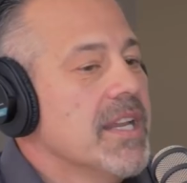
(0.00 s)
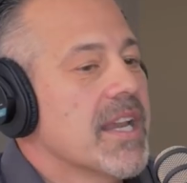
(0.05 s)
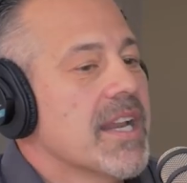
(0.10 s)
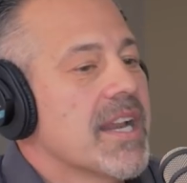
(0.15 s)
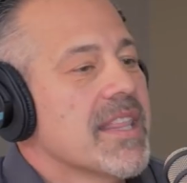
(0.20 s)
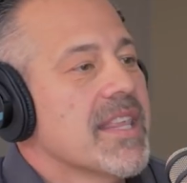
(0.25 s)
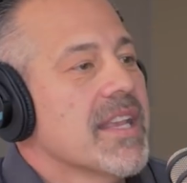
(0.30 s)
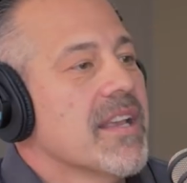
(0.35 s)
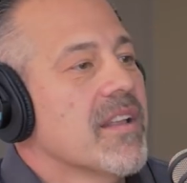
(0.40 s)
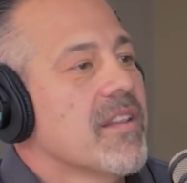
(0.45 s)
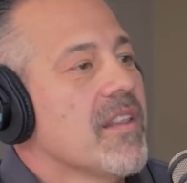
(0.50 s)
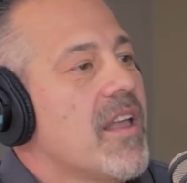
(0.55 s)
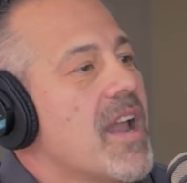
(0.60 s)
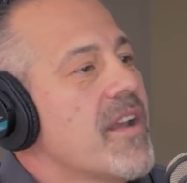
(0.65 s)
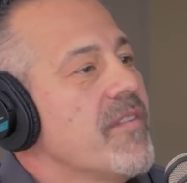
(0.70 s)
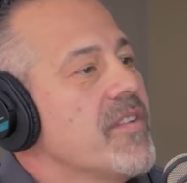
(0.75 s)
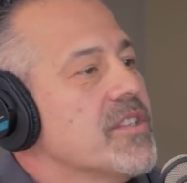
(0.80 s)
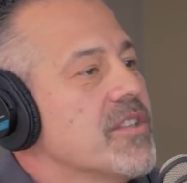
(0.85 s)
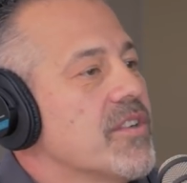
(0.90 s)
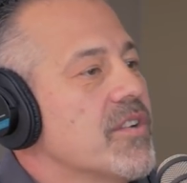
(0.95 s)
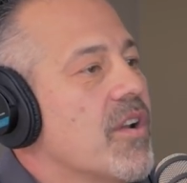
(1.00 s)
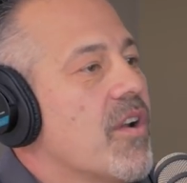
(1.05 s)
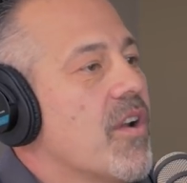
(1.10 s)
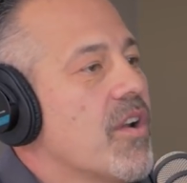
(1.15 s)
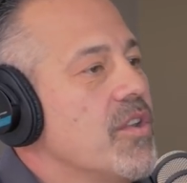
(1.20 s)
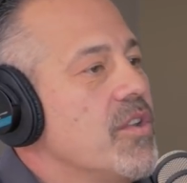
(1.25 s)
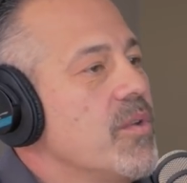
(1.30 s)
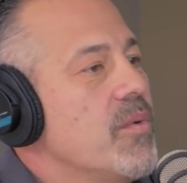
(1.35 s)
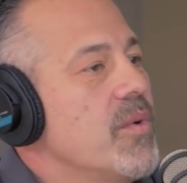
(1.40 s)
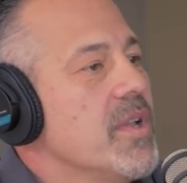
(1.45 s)
And I think a lot of us are,
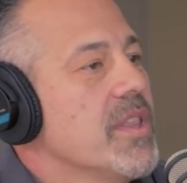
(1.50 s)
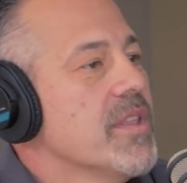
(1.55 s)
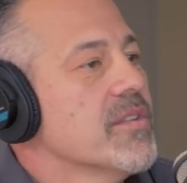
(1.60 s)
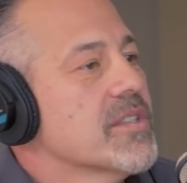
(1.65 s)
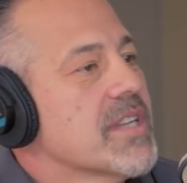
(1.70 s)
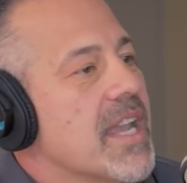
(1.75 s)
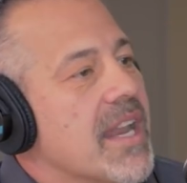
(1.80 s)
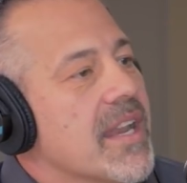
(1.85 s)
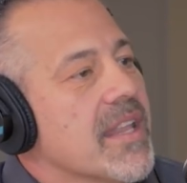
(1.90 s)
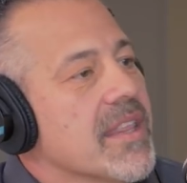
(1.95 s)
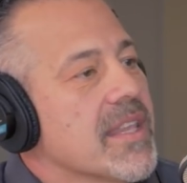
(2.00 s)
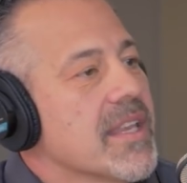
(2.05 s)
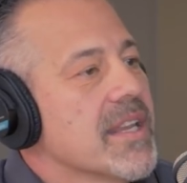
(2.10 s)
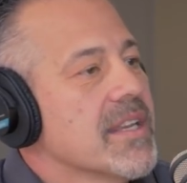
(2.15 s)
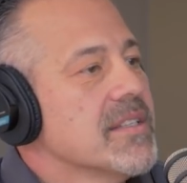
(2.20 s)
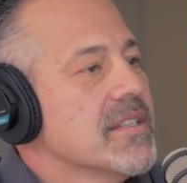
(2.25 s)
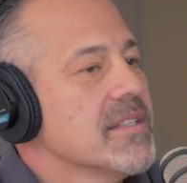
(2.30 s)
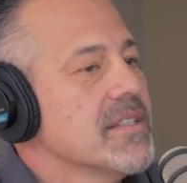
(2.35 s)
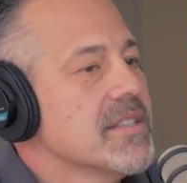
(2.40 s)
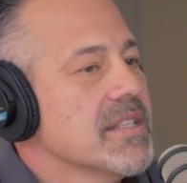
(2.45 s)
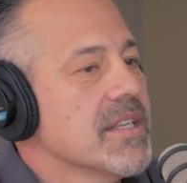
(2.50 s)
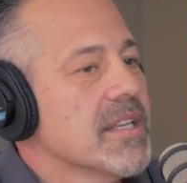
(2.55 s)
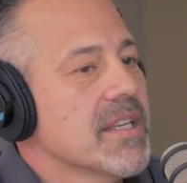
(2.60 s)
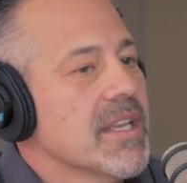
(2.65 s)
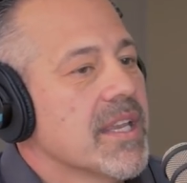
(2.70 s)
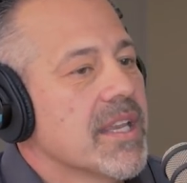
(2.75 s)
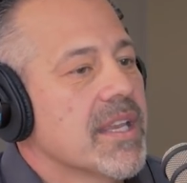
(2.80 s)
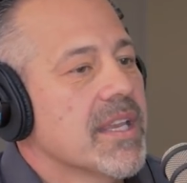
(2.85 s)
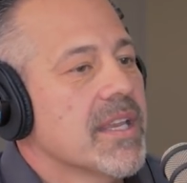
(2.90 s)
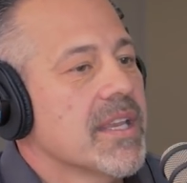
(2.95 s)
are doing those kind of things and saying,
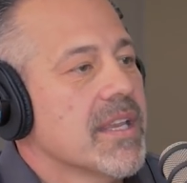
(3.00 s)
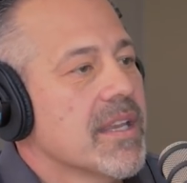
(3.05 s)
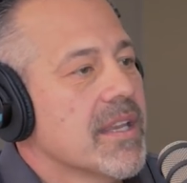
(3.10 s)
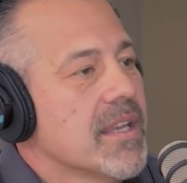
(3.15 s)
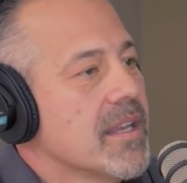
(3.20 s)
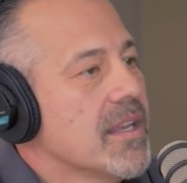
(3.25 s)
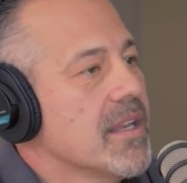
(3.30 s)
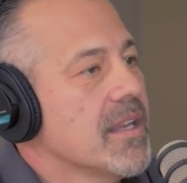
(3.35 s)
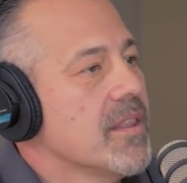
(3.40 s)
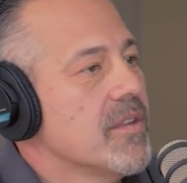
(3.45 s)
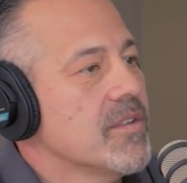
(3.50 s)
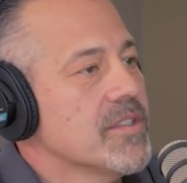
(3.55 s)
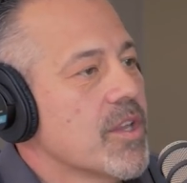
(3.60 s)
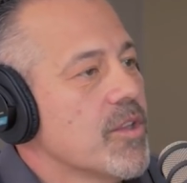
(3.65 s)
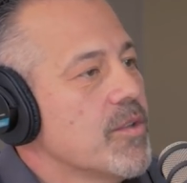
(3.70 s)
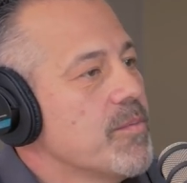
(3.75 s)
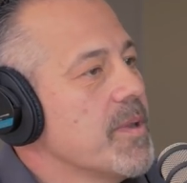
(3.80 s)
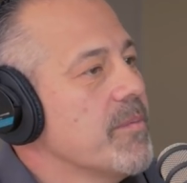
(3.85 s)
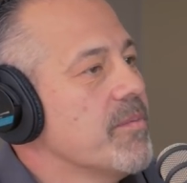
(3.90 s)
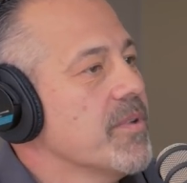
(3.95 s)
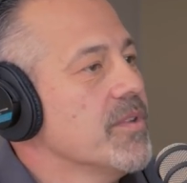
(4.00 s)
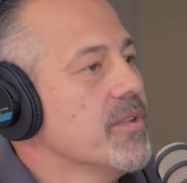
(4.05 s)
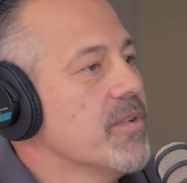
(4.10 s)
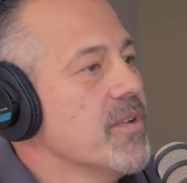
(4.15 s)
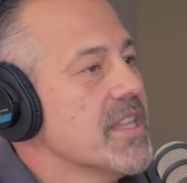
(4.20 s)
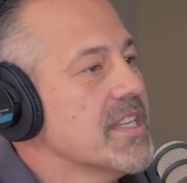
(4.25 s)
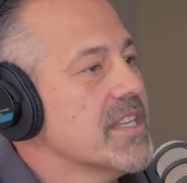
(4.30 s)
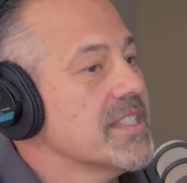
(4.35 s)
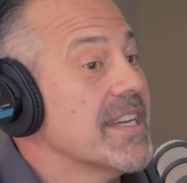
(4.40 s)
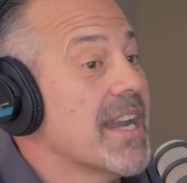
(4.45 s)
hey, there's other people
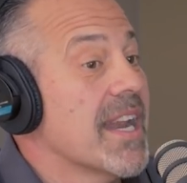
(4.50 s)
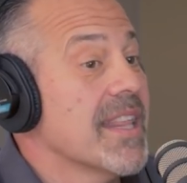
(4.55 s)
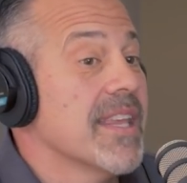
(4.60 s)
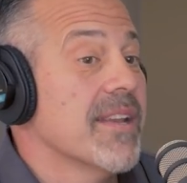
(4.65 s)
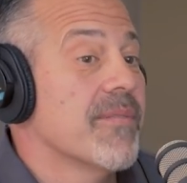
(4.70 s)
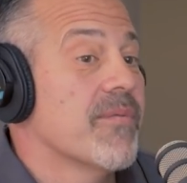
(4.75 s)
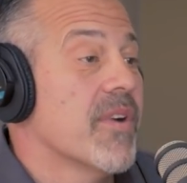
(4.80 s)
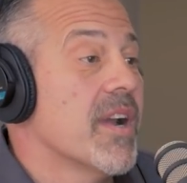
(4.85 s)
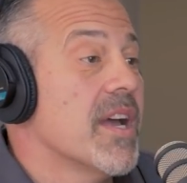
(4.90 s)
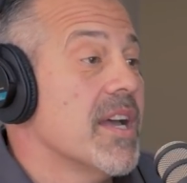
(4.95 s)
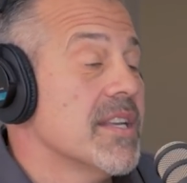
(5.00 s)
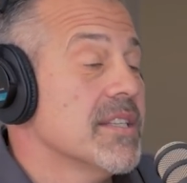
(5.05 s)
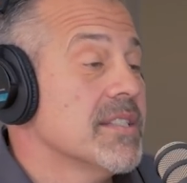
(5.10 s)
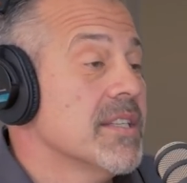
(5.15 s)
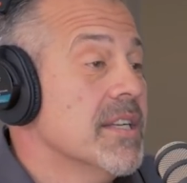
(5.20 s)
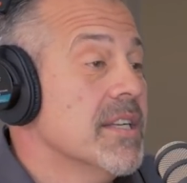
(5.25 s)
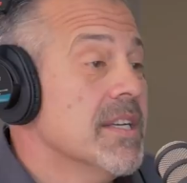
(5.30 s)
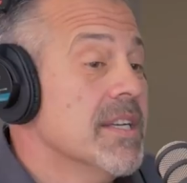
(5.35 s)
doing this. And I think for us,